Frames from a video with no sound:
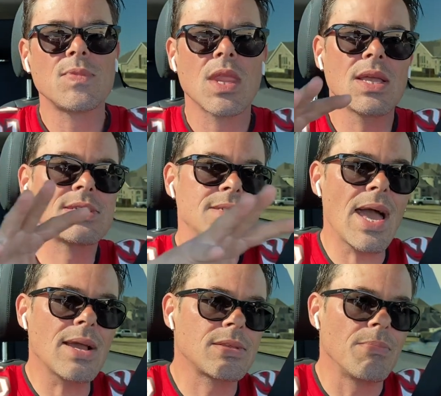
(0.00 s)

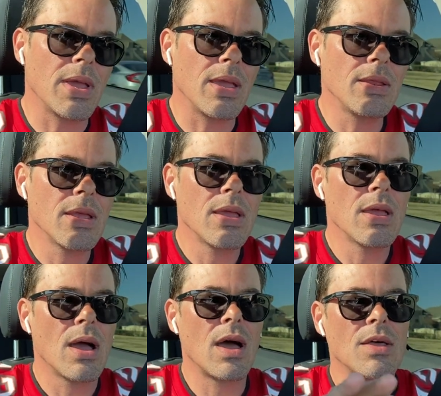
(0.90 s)
Xactimate,
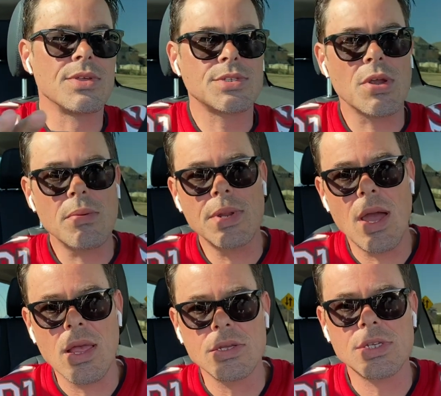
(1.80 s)
Uh, the
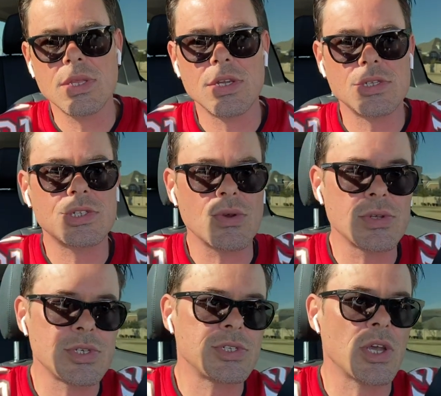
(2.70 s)
terminology that
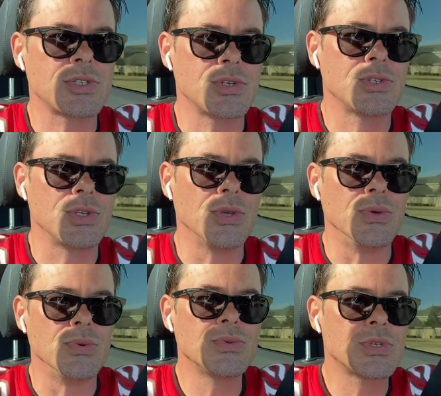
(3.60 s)
insurance adjusters
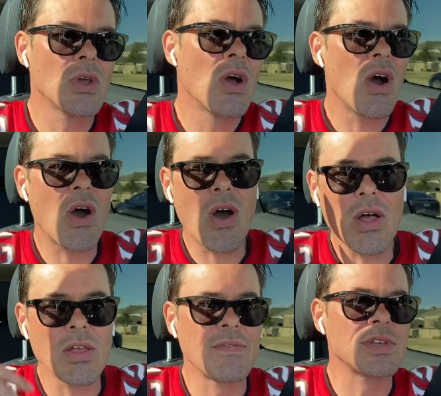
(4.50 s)
use,
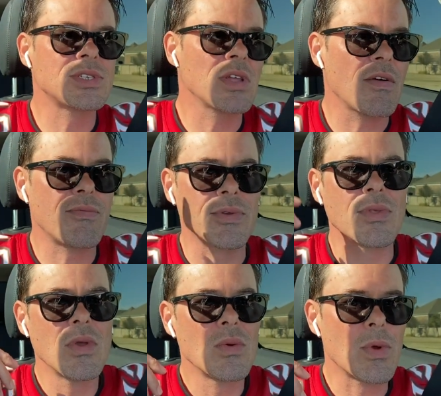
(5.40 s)
all of the stuff with
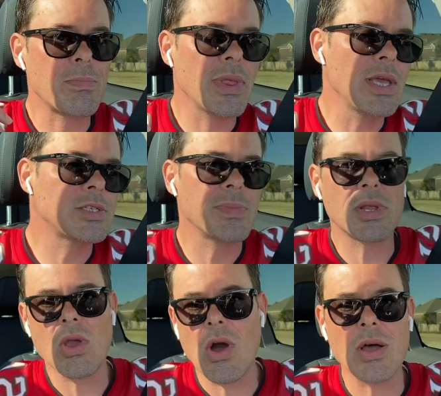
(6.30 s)

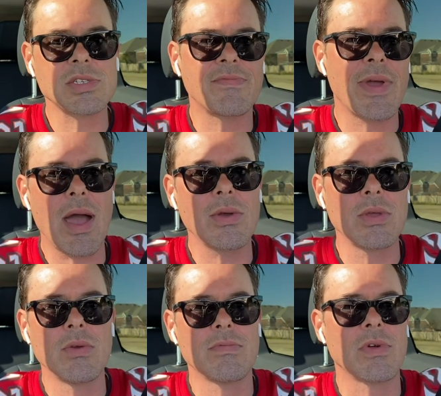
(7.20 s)
replacement cost
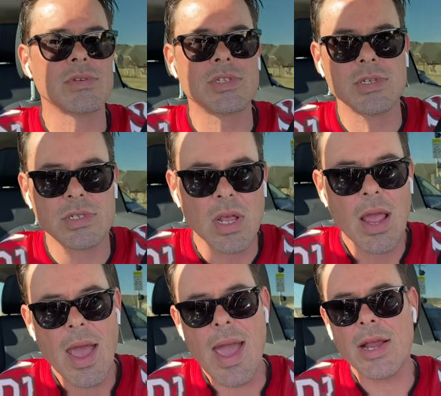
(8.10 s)
value versus
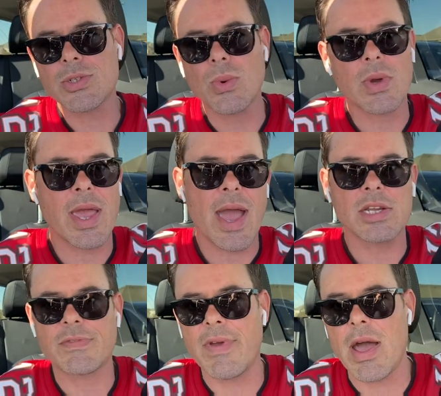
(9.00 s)
actual
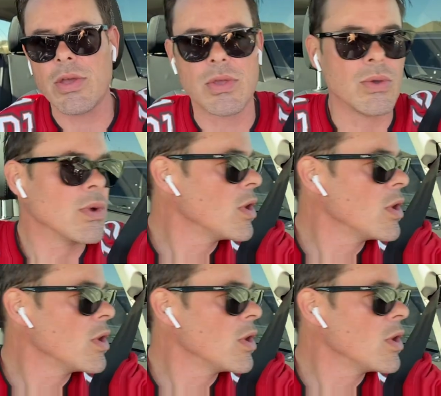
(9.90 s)
cash value,